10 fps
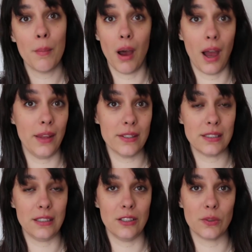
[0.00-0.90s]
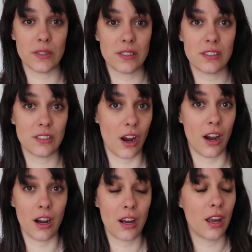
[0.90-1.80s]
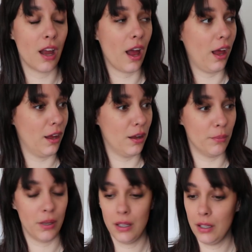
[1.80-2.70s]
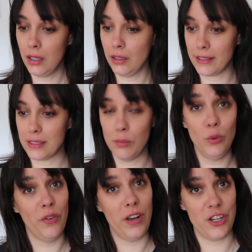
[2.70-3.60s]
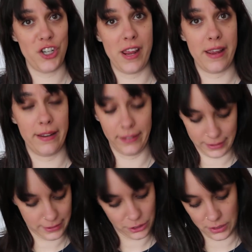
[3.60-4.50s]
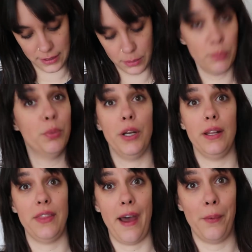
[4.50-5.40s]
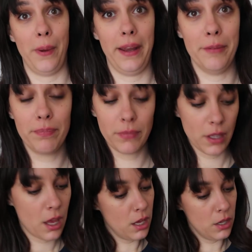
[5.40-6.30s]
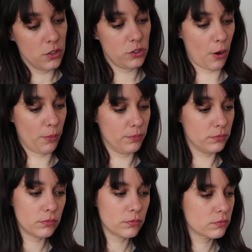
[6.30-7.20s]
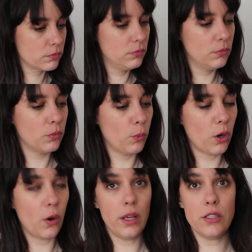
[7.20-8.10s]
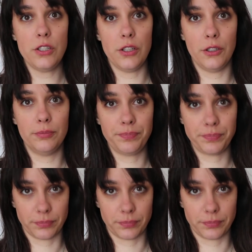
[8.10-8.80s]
behind the scenes with Stark. Lots of moving and shaking, let's just put it that way. So, we're going to do